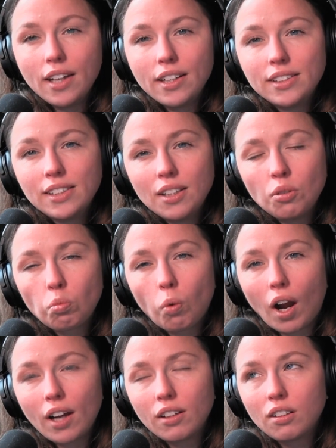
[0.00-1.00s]
and isn't it
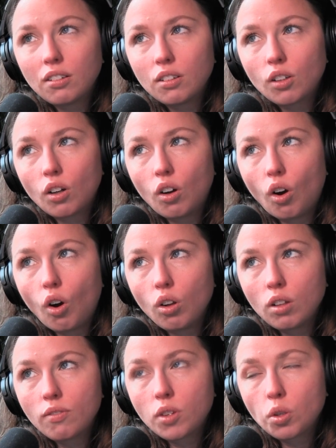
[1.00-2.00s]
wild
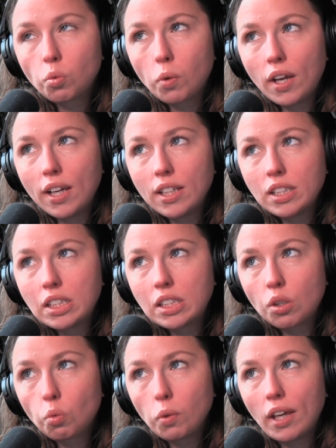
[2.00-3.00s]
all of the
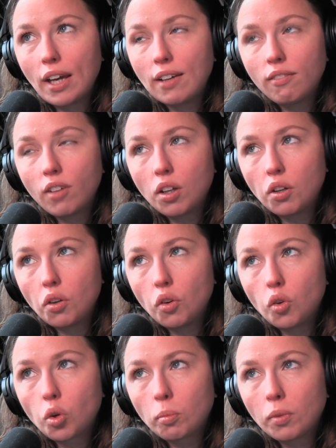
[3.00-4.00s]
ways we have
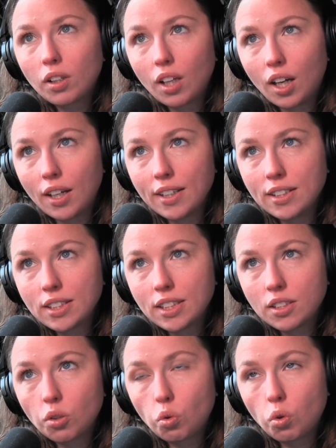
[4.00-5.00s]

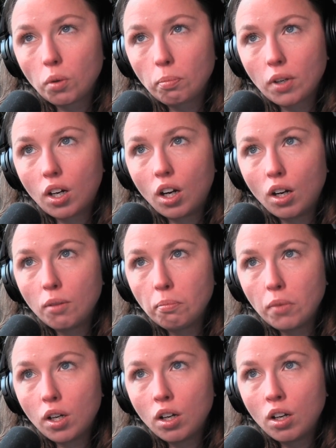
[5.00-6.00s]
normalized or
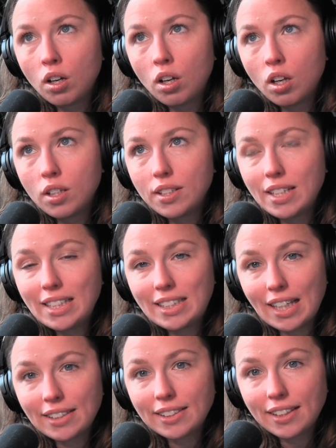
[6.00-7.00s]
become
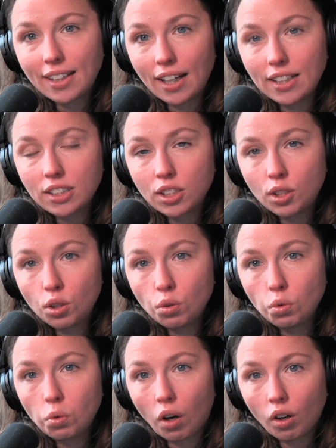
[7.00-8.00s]
desensitized to